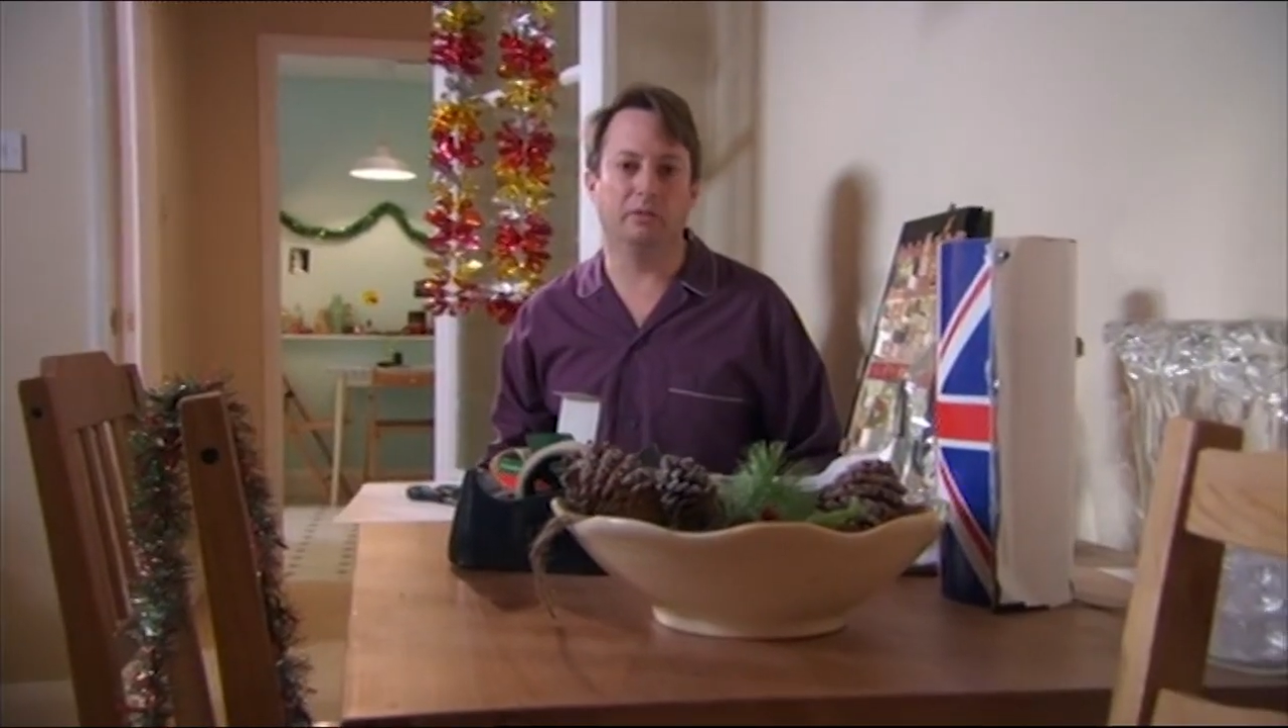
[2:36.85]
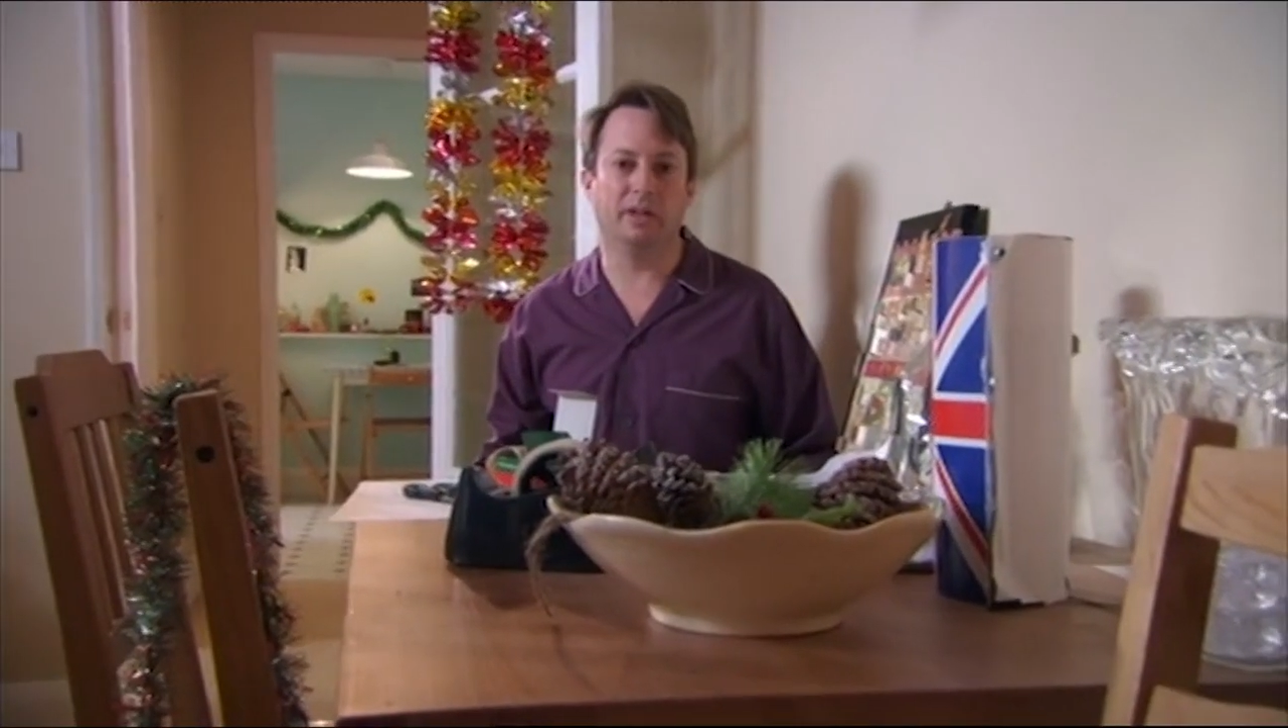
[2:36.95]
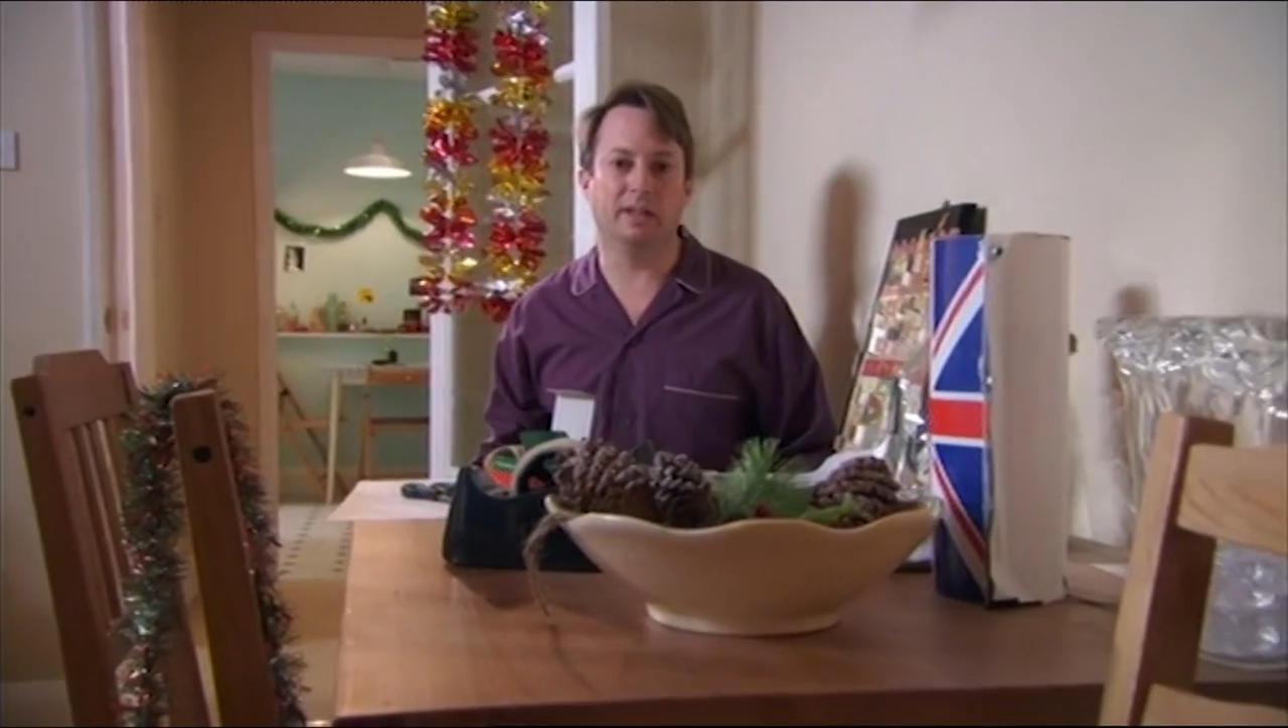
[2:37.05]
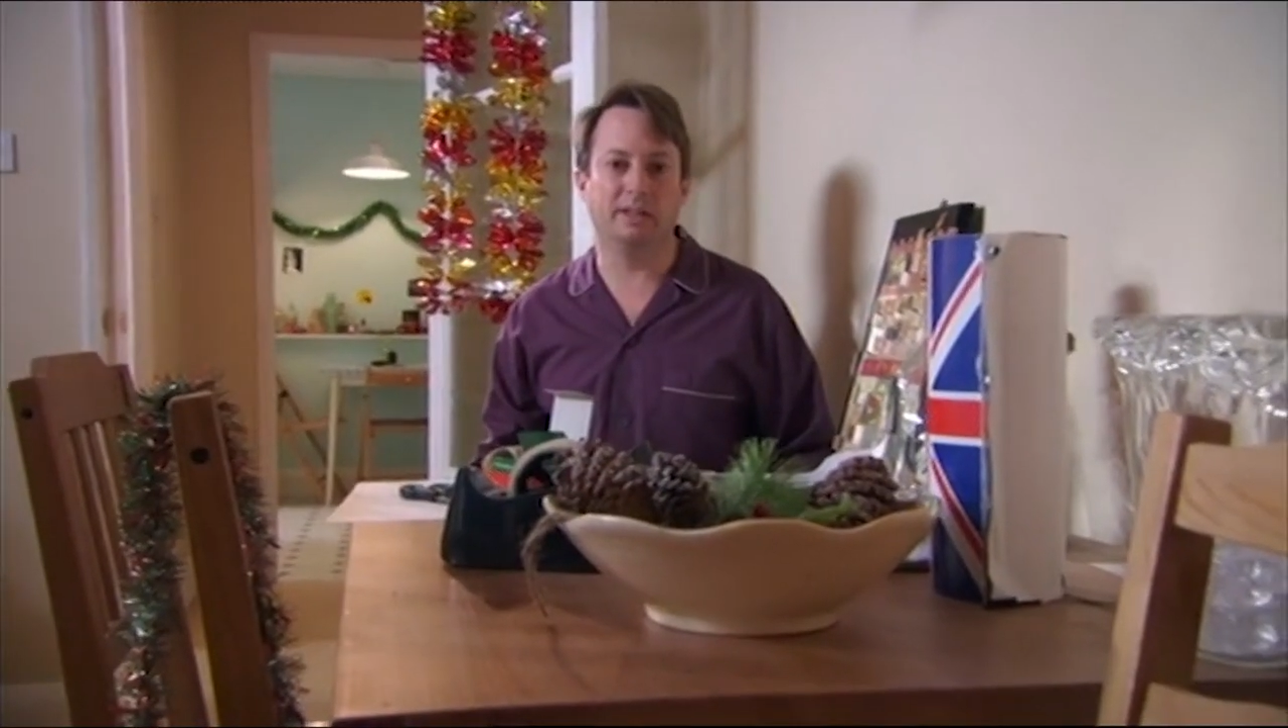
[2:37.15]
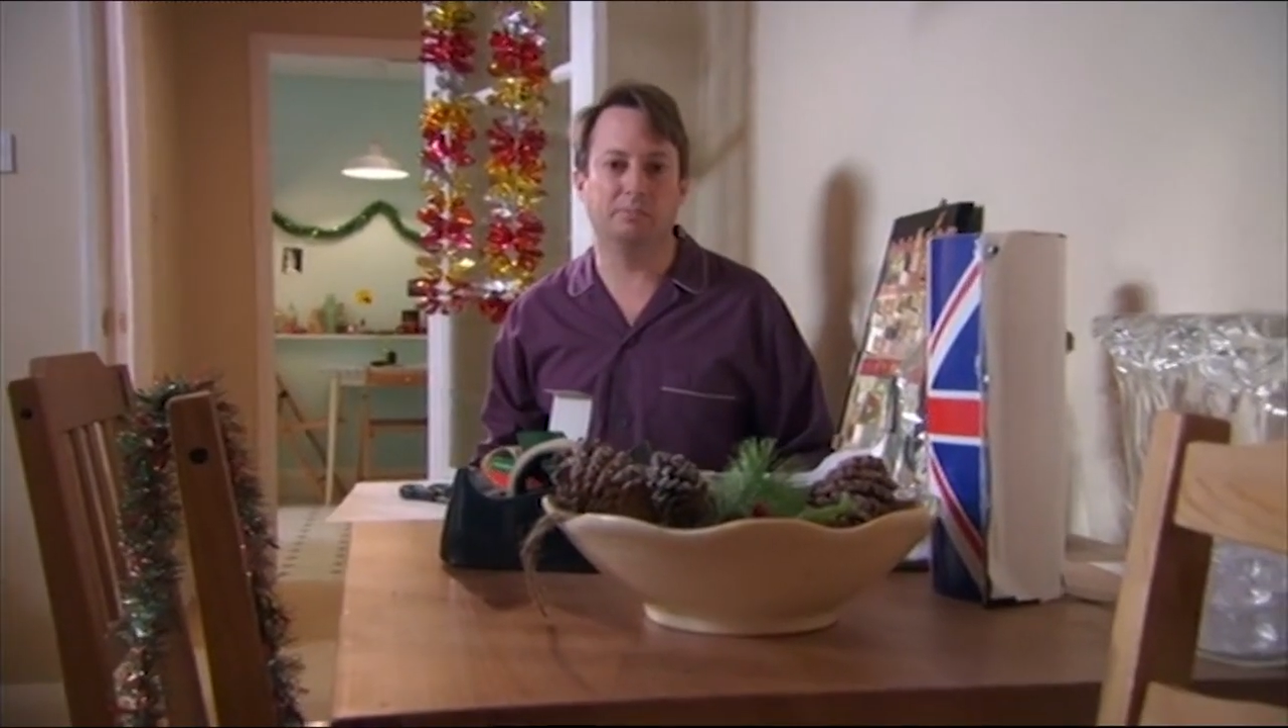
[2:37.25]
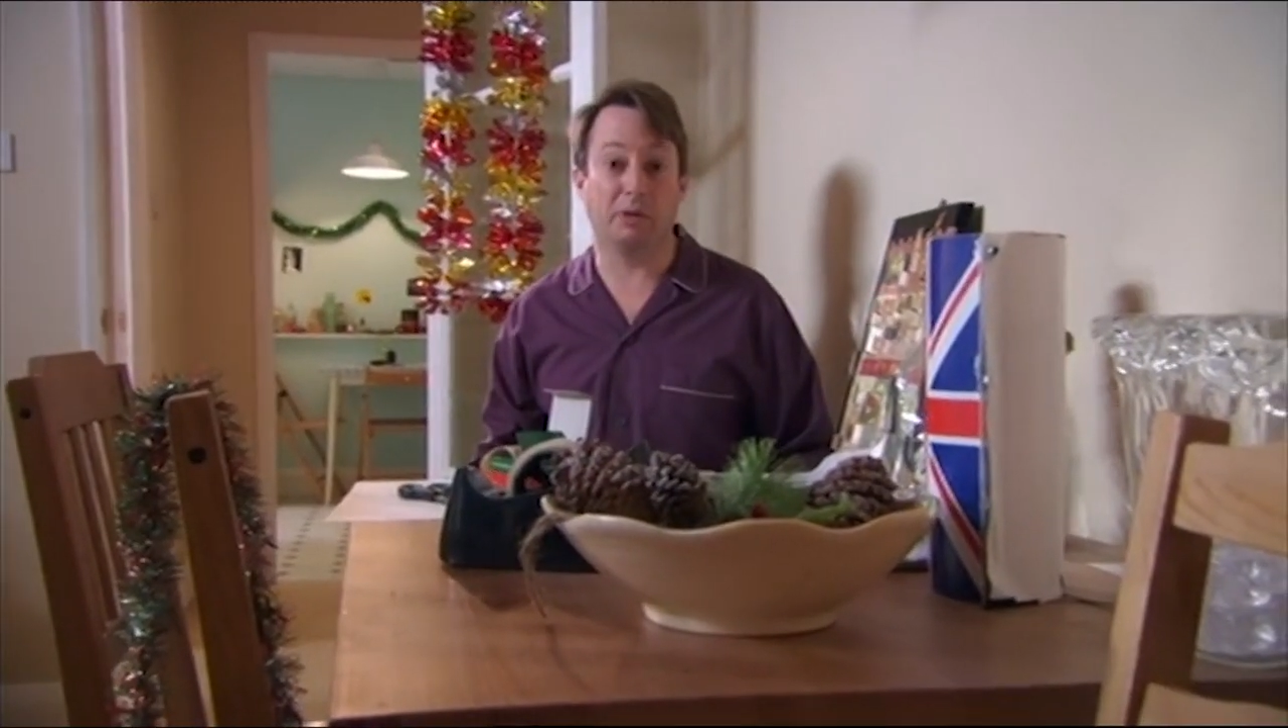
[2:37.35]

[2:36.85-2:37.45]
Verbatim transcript: really.